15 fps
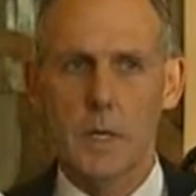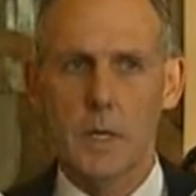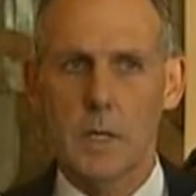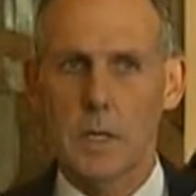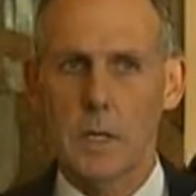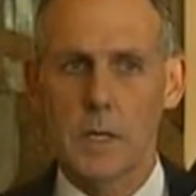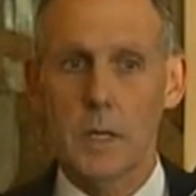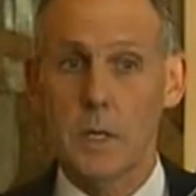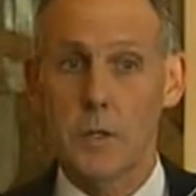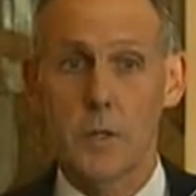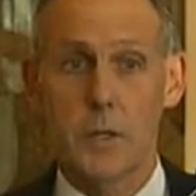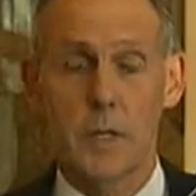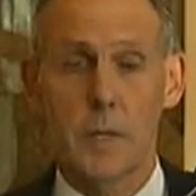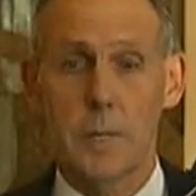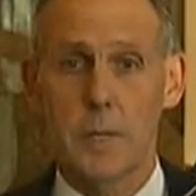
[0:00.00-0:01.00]
And I
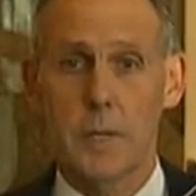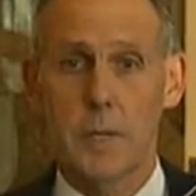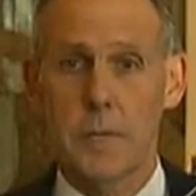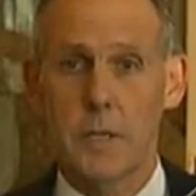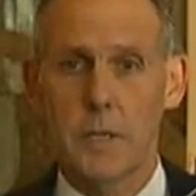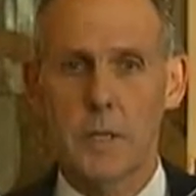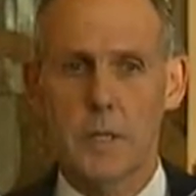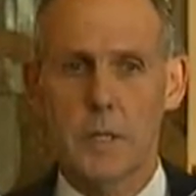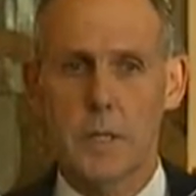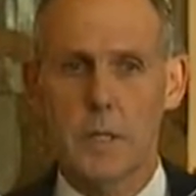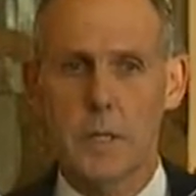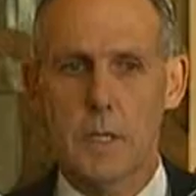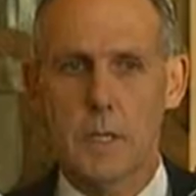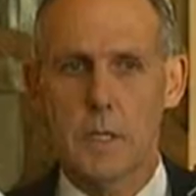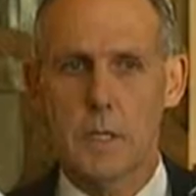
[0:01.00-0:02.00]
join the Prime Minister
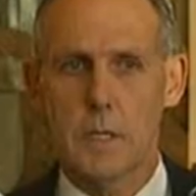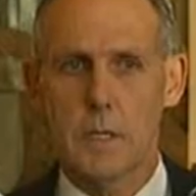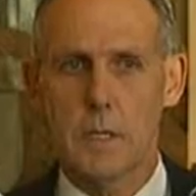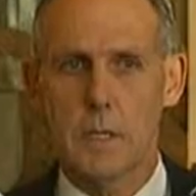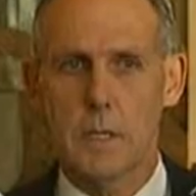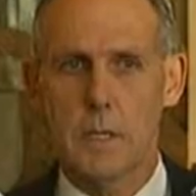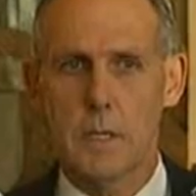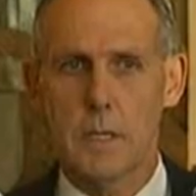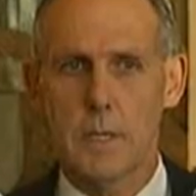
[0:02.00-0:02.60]
in